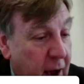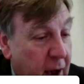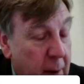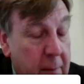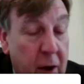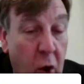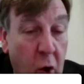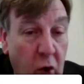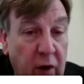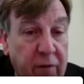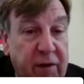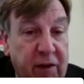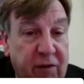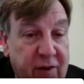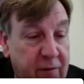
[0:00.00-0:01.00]
Um, all
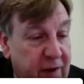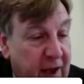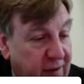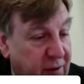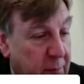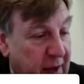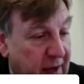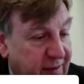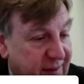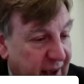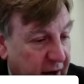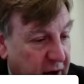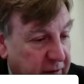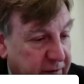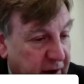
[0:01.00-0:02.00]
of us have had to make
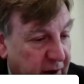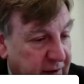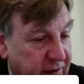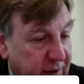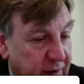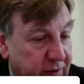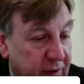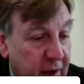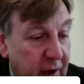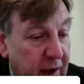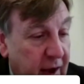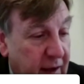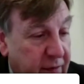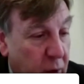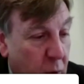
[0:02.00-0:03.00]
sacrifices
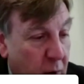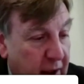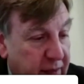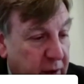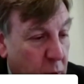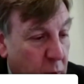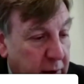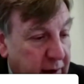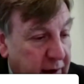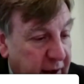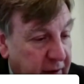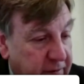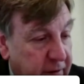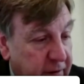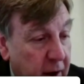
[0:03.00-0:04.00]
in the way that we
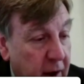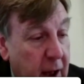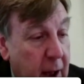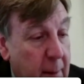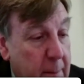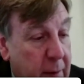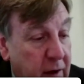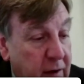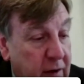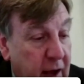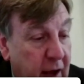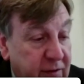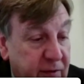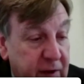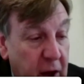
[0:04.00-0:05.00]
live.
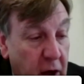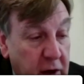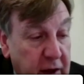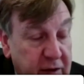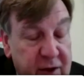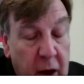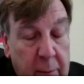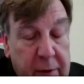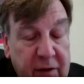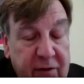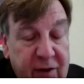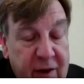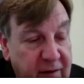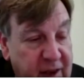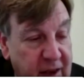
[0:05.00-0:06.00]
But as the
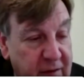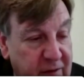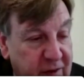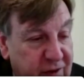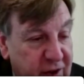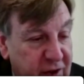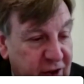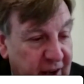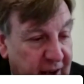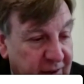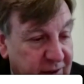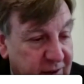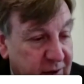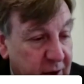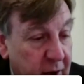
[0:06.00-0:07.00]
examples that I've given
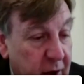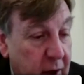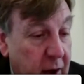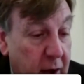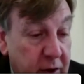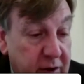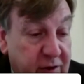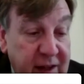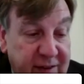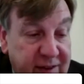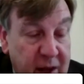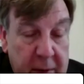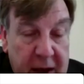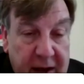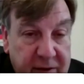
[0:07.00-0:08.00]
suggest,
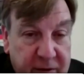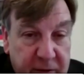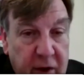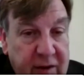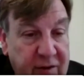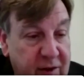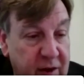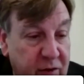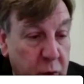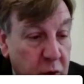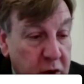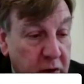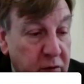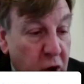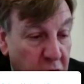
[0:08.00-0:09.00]
DCMS, for instance,
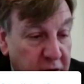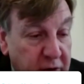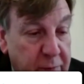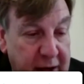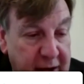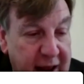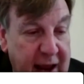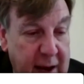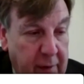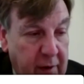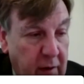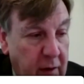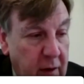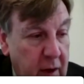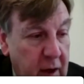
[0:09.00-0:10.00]
would not have been
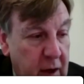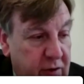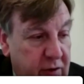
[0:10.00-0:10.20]
able